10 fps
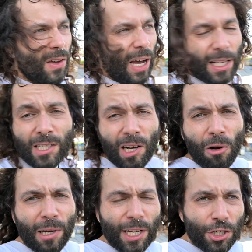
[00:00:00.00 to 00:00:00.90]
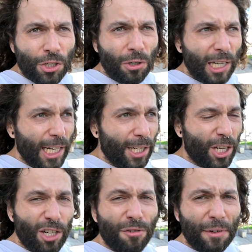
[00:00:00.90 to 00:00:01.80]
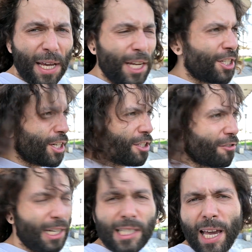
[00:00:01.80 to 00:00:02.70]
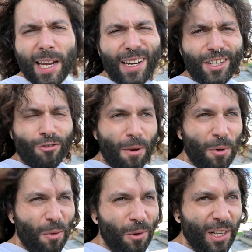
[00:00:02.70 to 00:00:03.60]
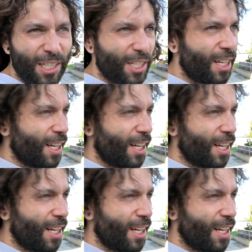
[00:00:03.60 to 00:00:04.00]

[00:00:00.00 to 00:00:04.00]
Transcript: And slowly and surely, gentrification has really taken its grip on Woolwich.